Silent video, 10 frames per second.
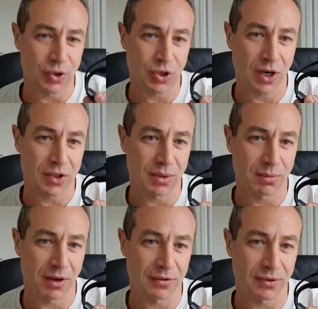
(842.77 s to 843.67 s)
charging
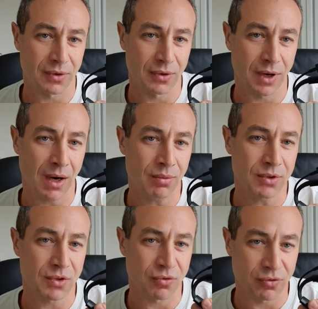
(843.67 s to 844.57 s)
my phone? I
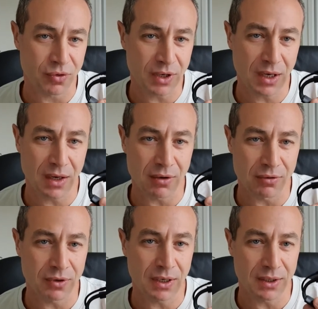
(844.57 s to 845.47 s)
was
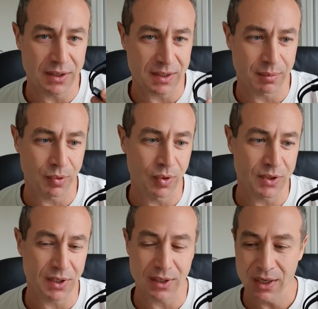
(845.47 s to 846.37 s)
really
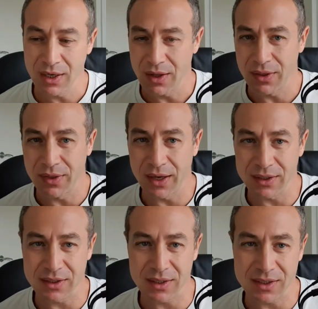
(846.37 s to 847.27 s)
disappointed that
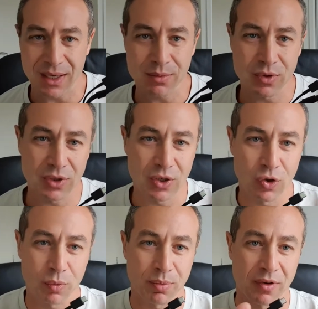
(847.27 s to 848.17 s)
Samsung did
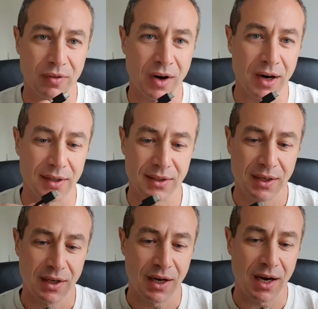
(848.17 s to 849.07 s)
not provide
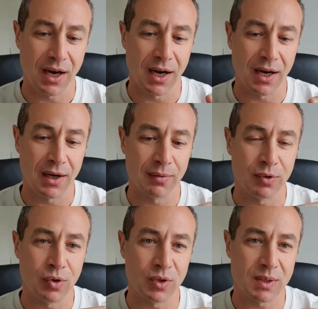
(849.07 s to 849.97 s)

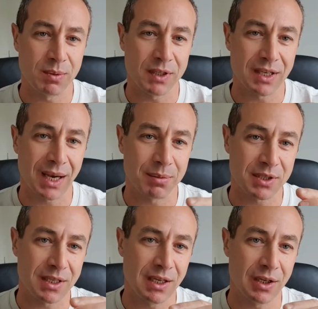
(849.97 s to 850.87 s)
USB
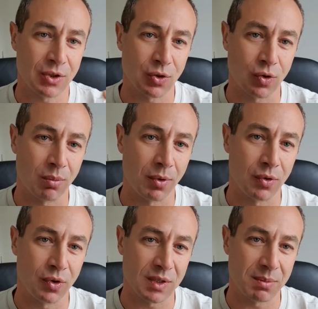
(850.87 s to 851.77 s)
Type-C to normal
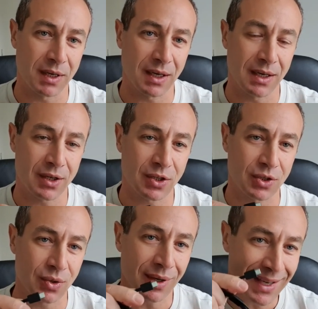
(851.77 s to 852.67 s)
USB connection,
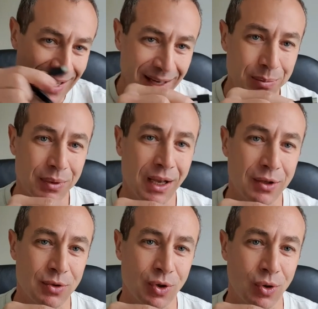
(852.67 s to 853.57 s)
so it can plug
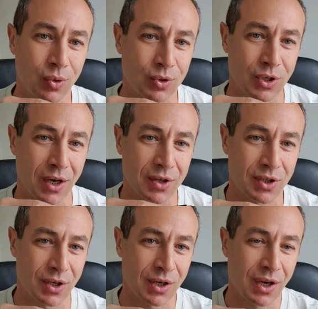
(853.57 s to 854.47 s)
to your old
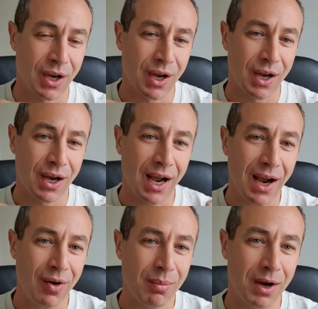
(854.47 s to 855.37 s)
charger.
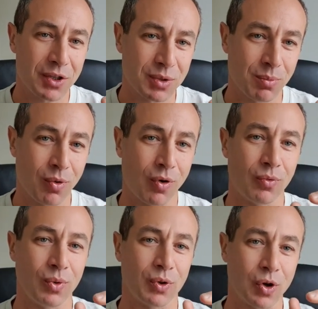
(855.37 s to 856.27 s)
How much more
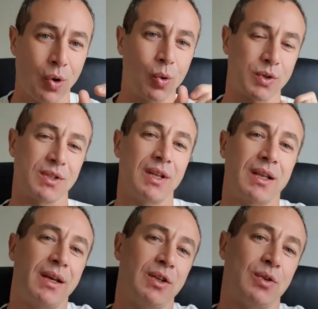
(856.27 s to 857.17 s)
would cost
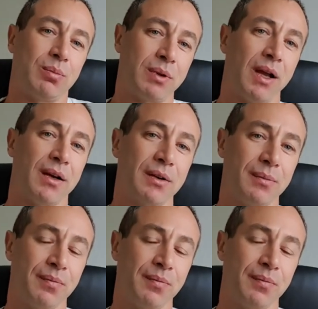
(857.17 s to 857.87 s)
that little plug?